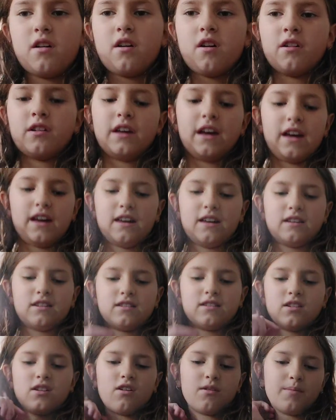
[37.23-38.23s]
Okay,
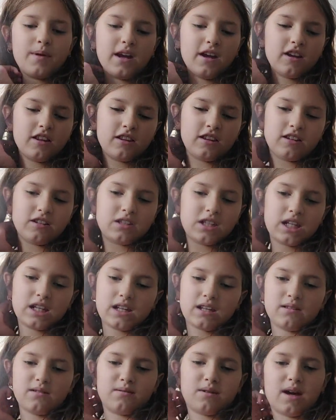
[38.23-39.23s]
so apparently she
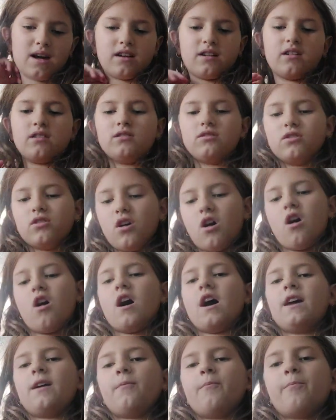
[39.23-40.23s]
didn't pack a
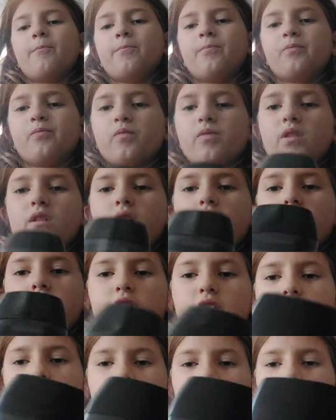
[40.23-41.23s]
lot.
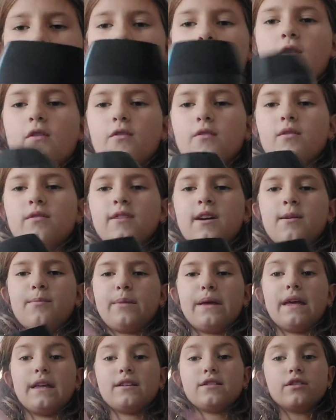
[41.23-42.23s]
So, a
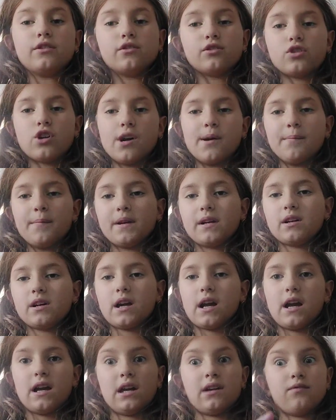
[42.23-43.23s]
pencil sharpener,
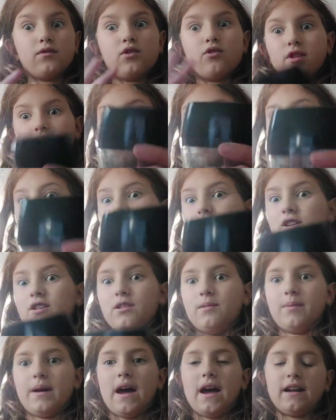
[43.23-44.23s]
I have no idea why
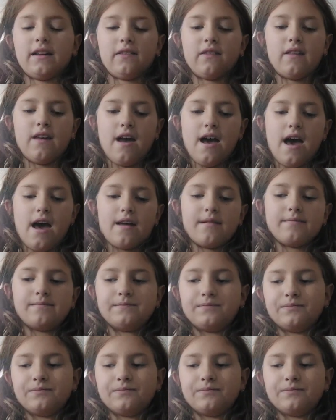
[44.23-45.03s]
she packed that.